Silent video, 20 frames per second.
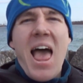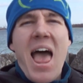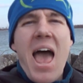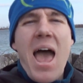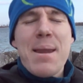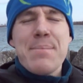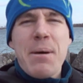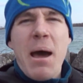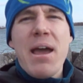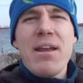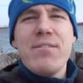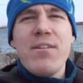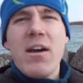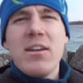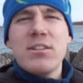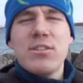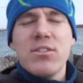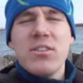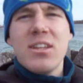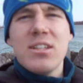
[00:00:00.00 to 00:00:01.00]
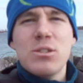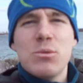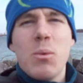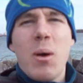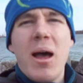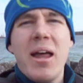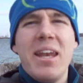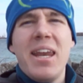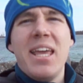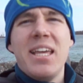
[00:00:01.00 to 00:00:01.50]
And my advice for this
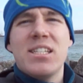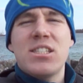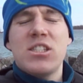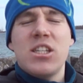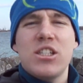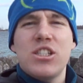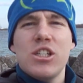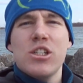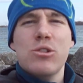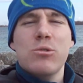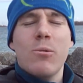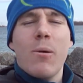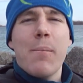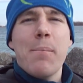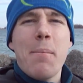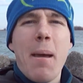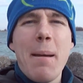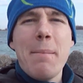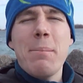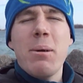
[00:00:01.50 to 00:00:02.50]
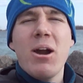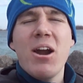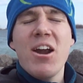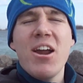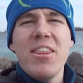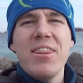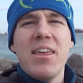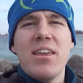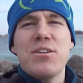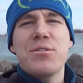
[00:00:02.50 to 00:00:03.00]
one is to just
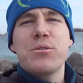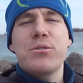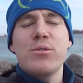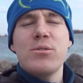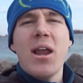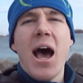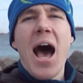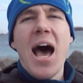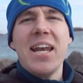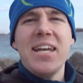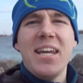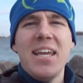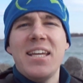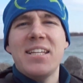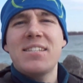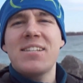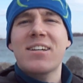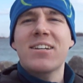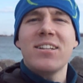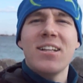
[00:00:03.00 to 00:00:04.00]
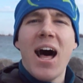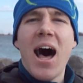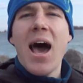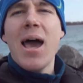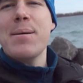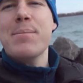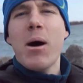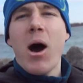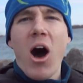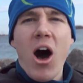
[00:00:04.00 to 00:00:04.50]
remember that you do not need to
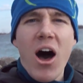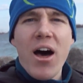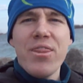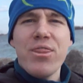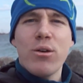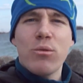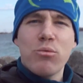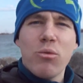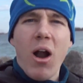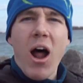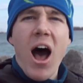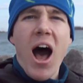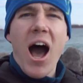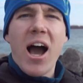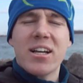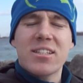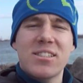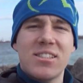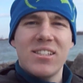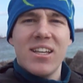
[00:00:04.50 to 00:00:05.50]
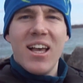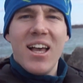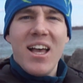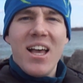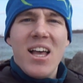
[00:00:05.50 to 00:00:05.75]
climb on the rocks.